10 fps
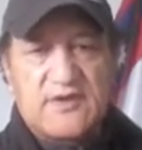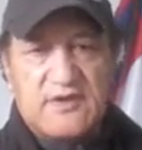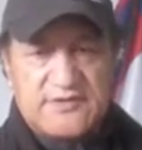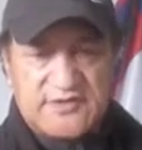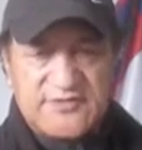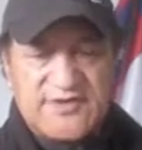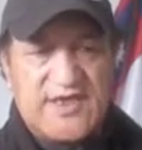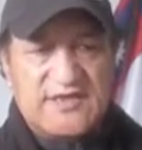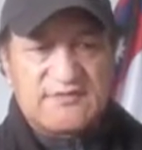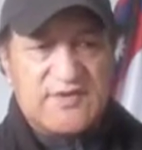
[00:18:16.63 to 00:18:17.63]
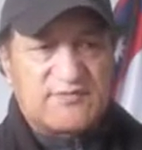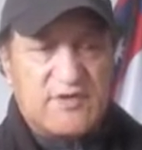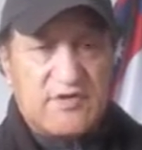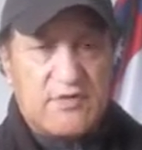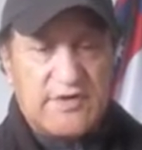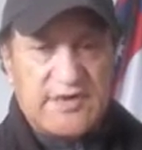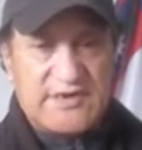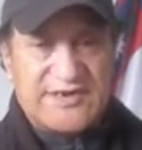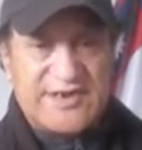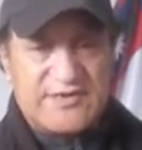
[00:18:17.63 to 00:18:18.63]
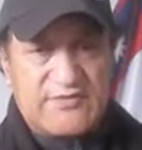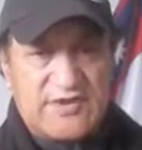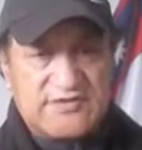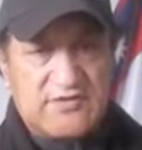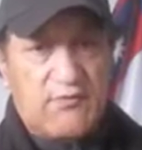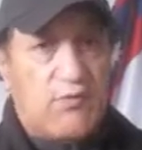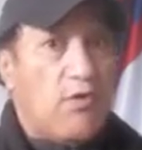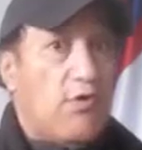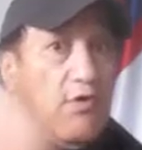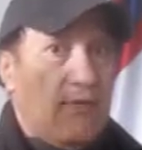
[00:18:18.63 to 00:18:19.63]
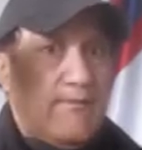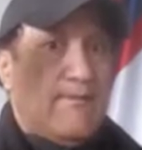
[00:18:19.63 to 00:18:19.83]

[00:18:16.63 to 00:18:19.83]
on the 28th, but we're calling it a Declaration of War